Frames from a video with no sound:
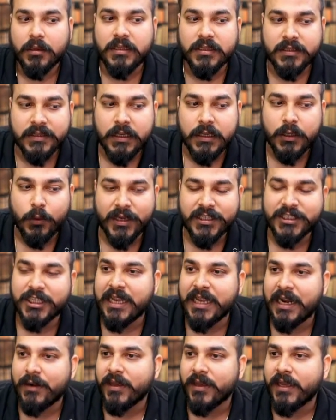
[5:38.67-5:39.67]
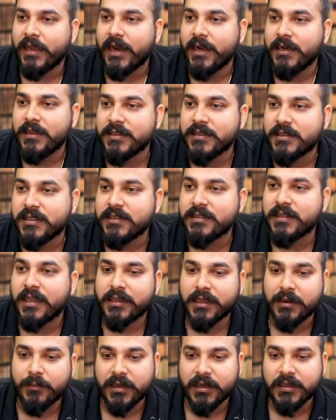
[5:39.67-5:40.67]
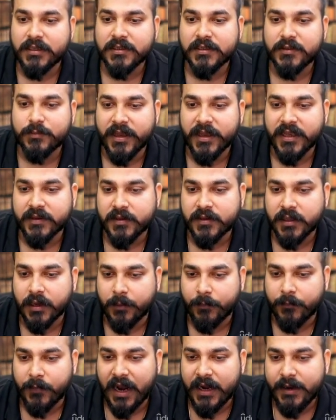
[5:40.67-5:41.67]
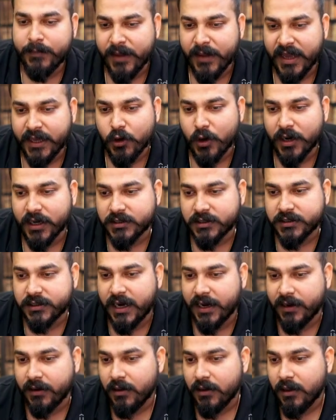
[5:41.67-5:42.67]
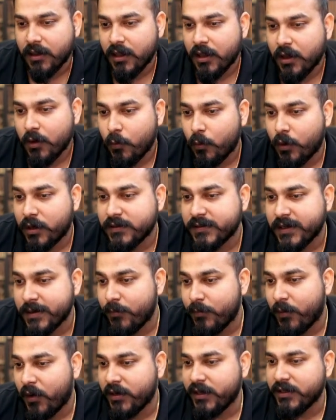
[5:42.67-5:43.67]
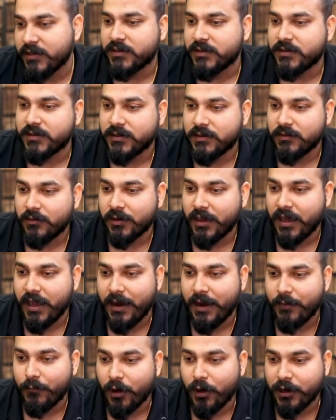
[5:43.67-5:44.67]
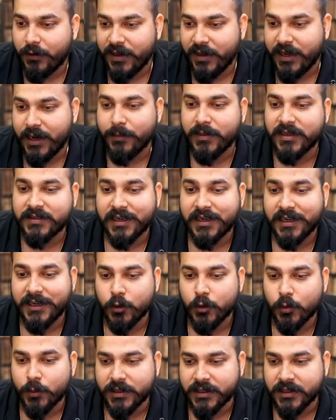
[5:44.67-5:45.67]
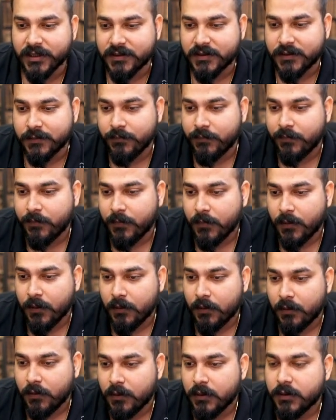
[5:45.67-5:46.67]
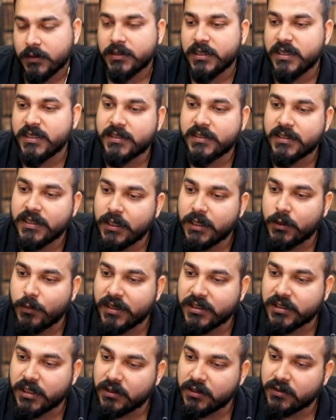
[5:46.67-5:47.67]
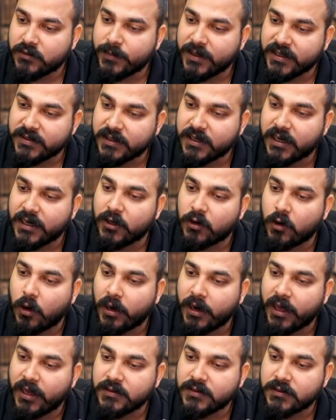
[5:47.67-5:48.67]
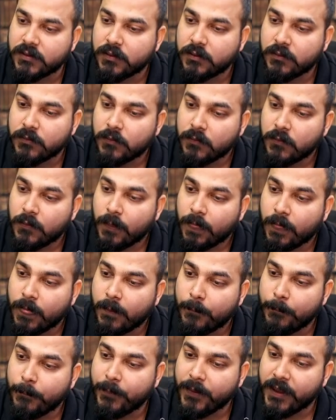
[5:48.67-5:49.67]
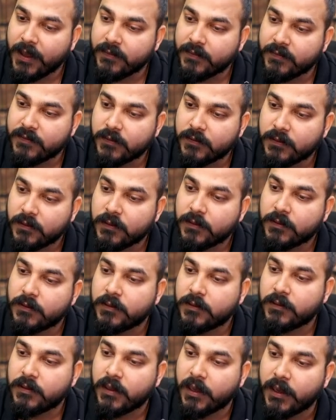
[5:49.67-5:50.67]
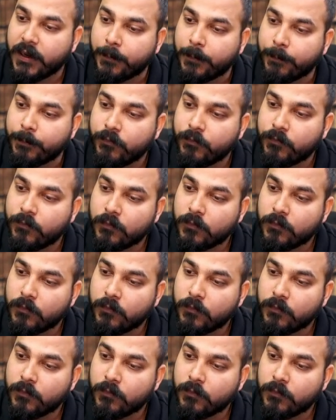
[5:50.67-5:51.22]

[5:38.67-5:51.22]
This equation that we get, this is nothing but this is Bayes' theorem. I'll make you understand what is the importance, okay, and what we can basically do with this. This equation is basically called as Bayes' theorem.